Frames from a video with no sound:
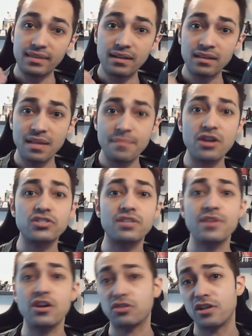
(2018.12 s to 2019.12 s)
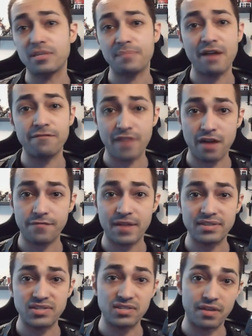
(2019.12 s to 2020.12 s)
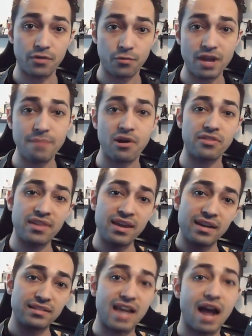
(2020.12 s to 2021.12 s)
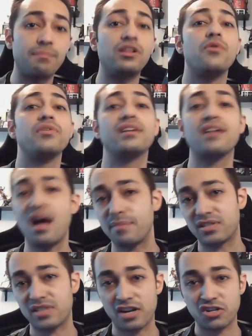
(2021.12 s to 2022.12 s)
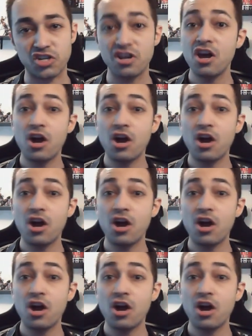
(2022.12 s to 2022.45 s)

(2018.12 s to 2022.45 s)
let me know some of your thoughts about Final Fantasy seven Rebirth down below in the comments section.